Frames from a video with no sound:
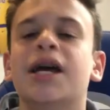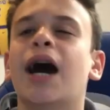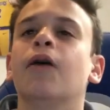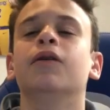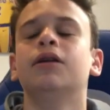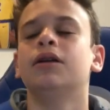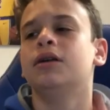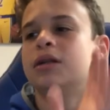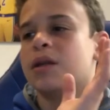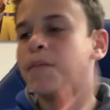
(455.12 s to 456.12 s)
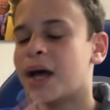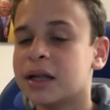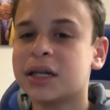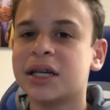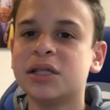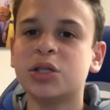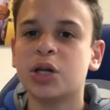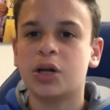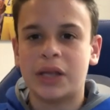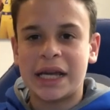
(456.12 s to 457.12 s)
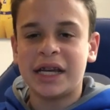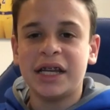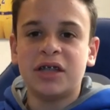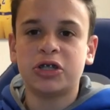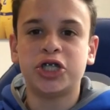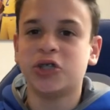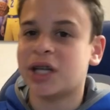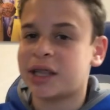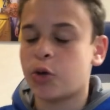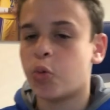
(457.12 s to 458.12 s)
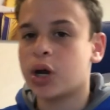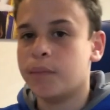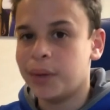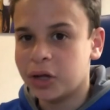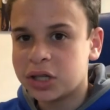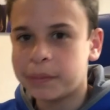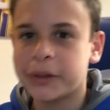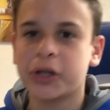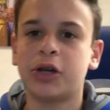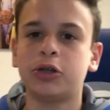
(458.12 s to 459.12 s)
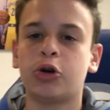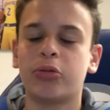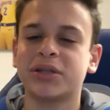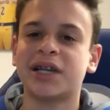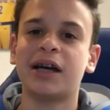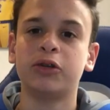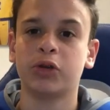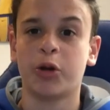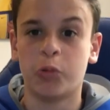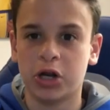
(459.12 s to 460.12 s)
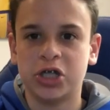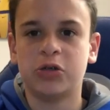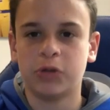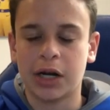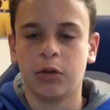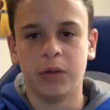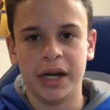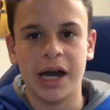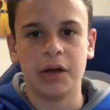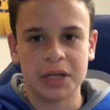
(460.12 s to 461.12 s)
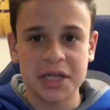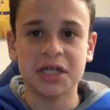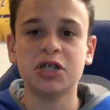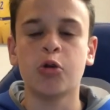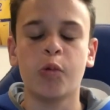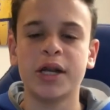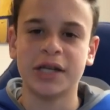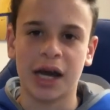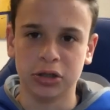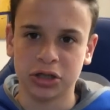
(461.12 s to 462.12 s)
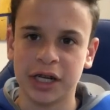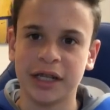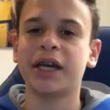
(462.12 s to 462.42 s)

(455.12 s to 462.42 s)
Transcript: Now, the Pelicans, they can either choose that they want to build up their young core with Zion, or they want to try to win now. This is a win now trade.